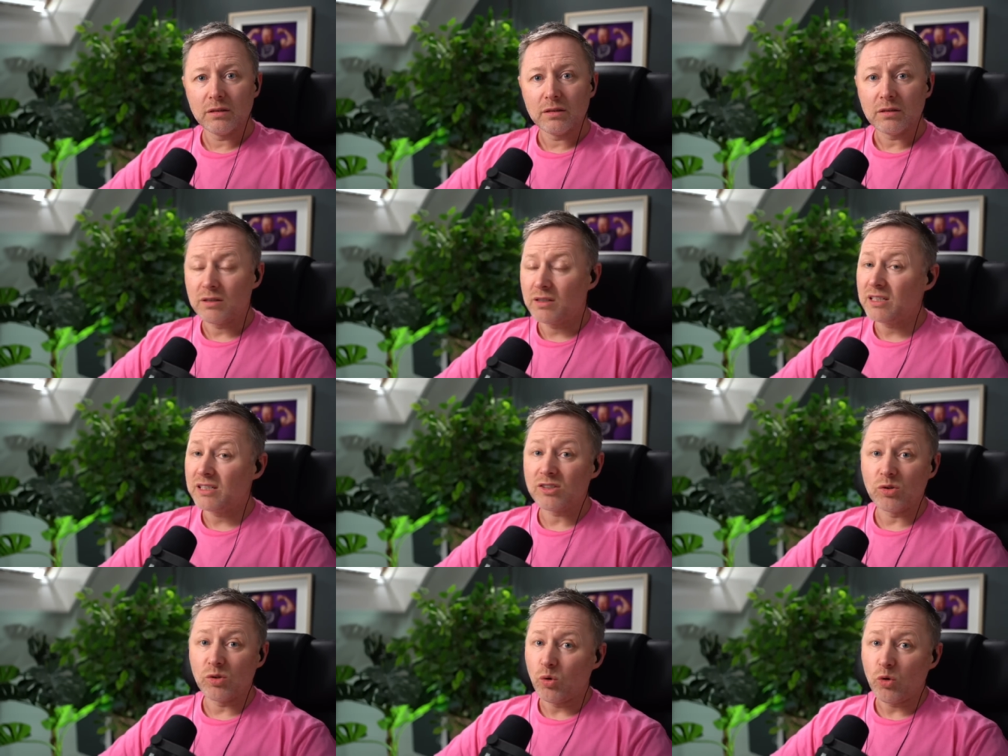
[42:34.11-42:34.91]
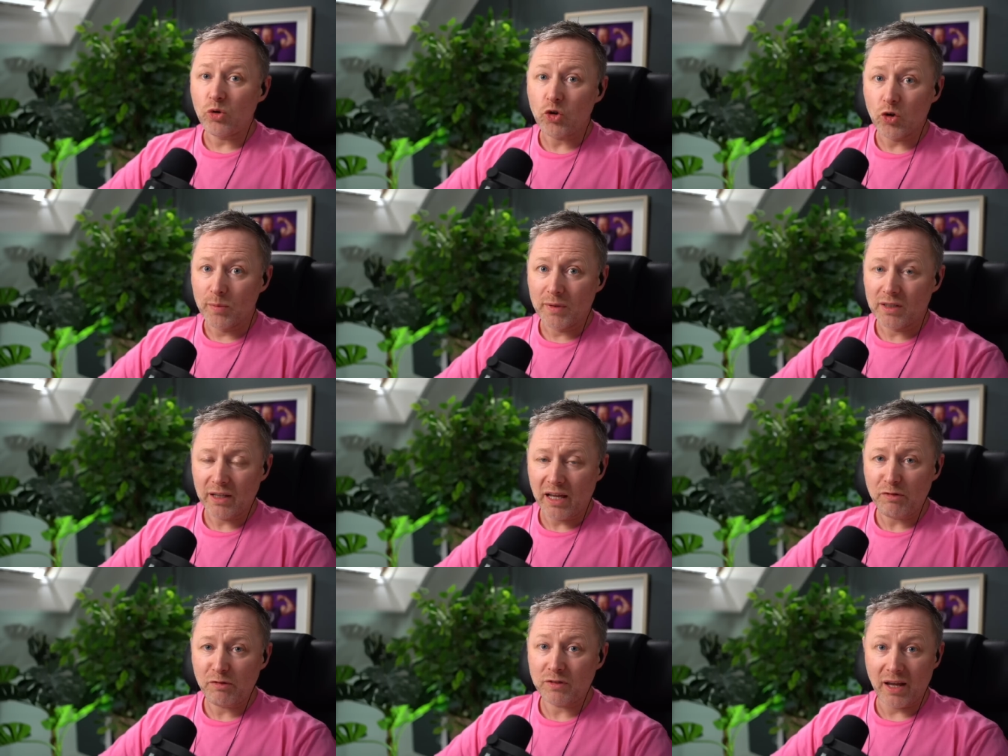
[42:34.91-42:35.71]
There is no humour
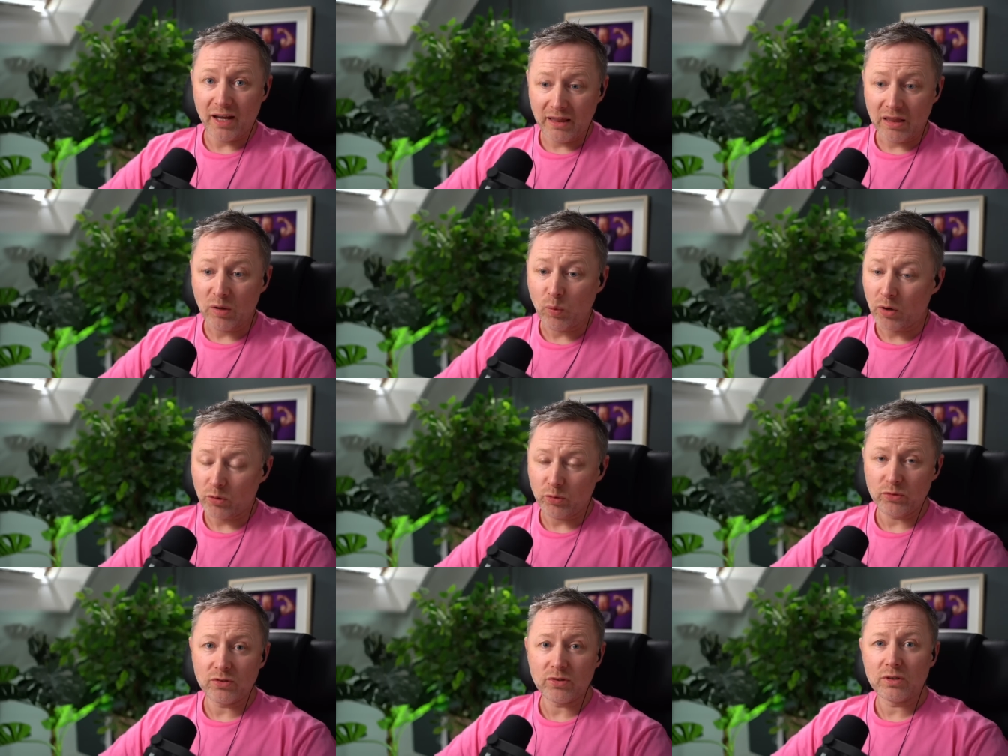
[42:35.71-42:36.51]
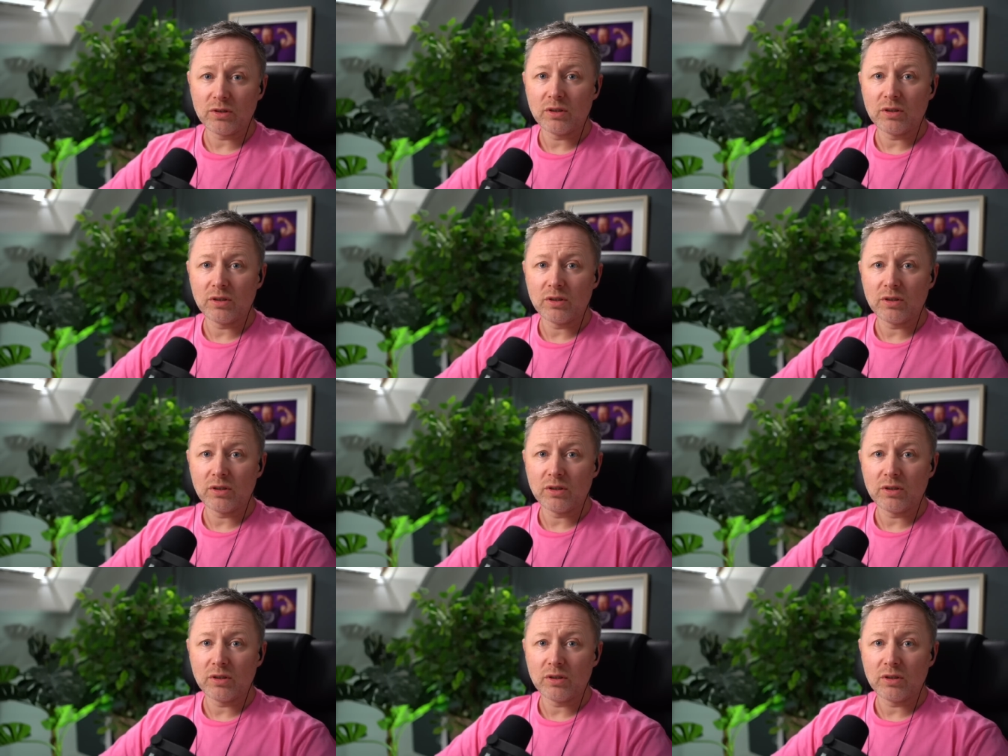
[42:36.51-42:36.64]
left in the world.